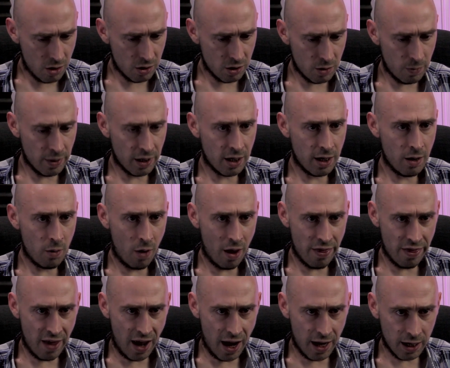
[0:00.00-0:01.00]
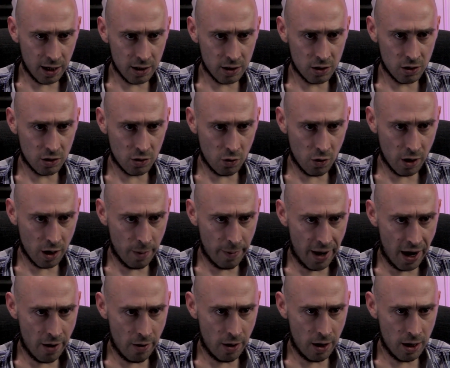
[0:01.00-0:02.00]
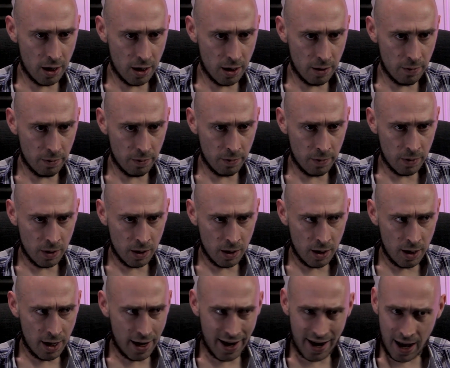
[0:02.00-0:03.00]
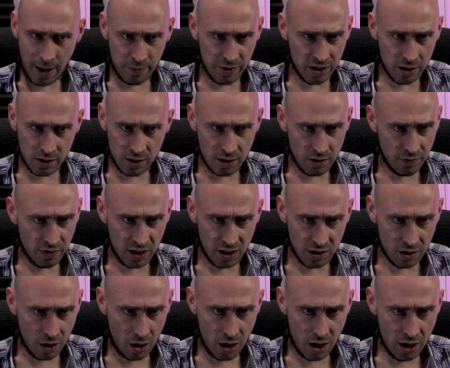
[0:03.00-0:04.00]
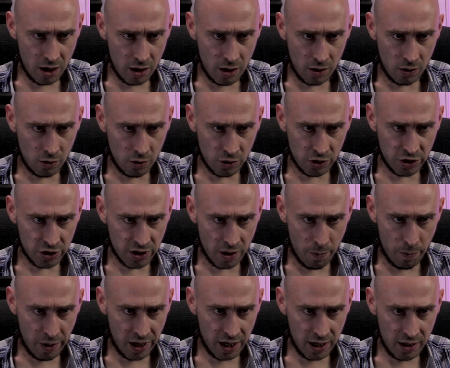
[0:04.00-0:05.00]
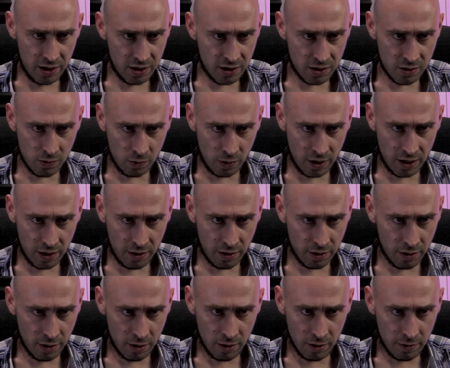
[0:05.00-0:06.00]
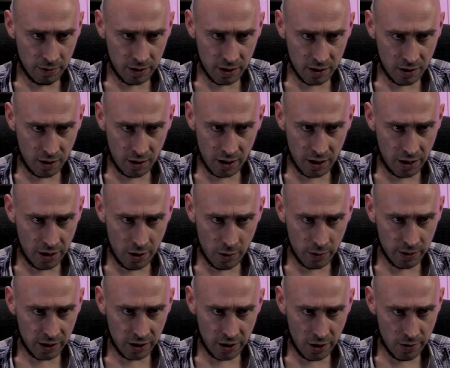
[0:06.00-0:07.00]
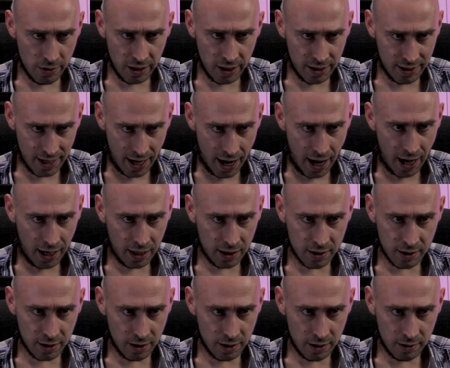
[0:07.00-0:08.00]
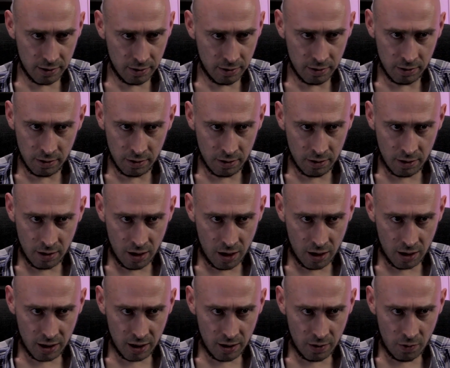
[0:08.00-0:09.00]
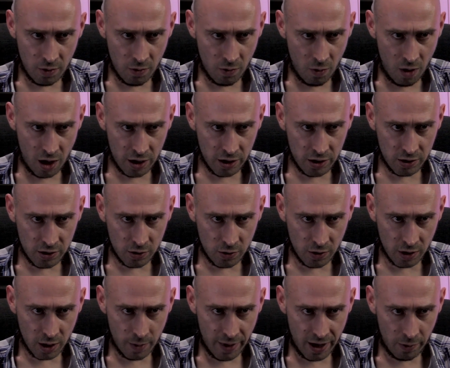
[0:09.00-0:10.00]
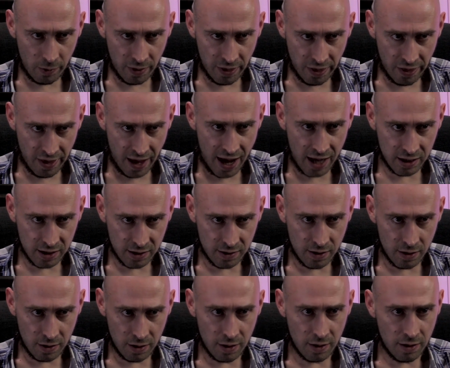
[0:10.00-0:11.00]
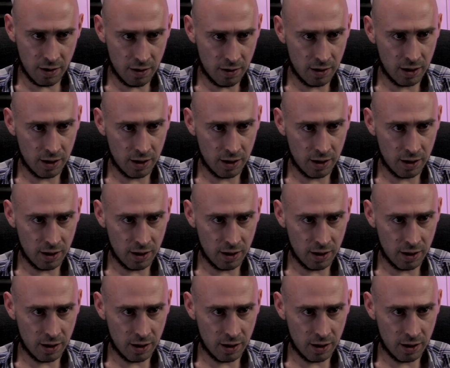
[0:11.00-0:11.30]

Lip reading: just to be clear, what that is, you're talking about an absence of desire, or just a peace with desire, knowing you don't need to act on it. What are you talking about with that? The thing